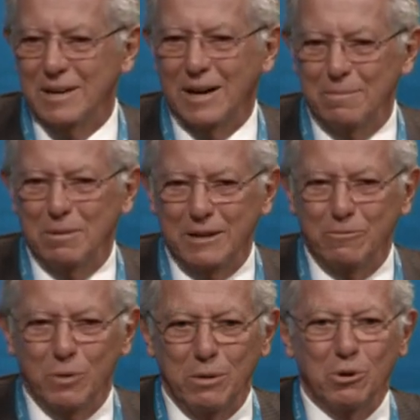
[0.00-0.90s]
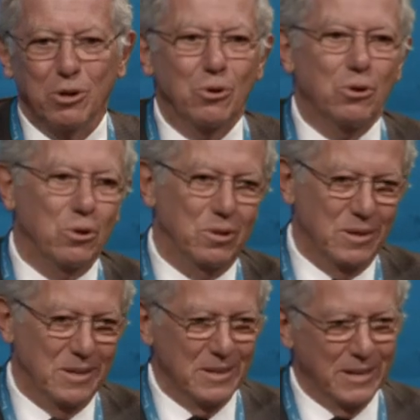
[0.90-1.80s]
I believe we would all
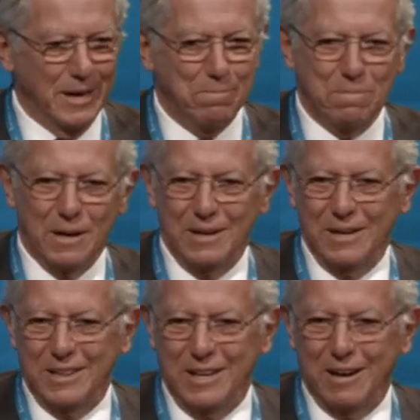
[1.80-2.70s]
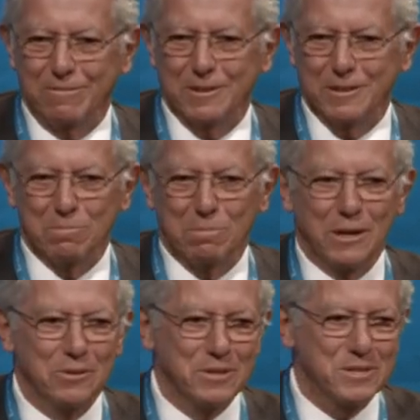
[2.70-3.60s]
get behind the effort to
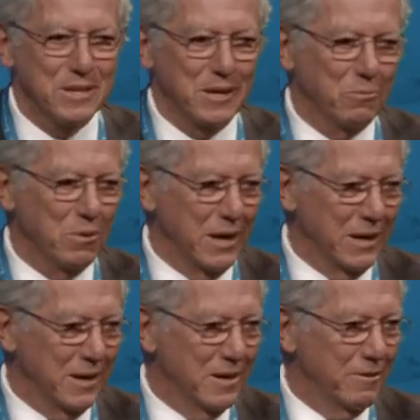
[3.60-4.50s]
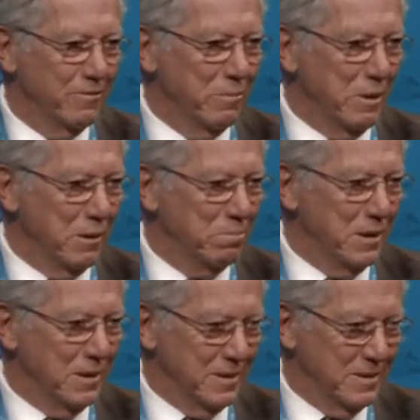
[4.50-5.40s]
blow this thing away from our
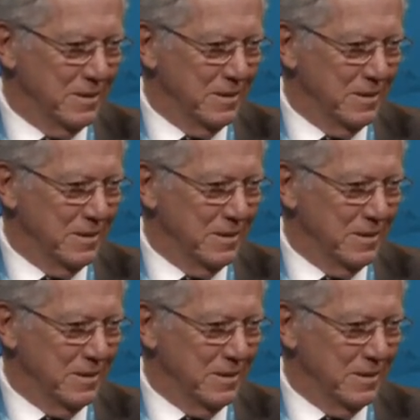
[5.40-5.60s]
path.